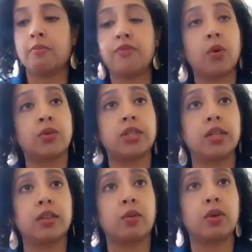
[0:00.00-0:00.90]
folks
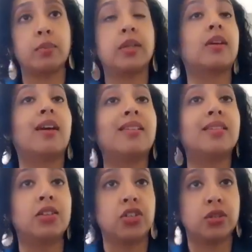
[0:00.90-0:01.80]
dealing with mental
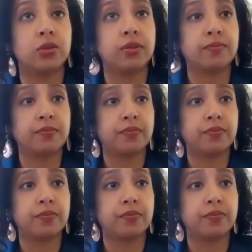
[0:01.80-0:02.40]
health issues.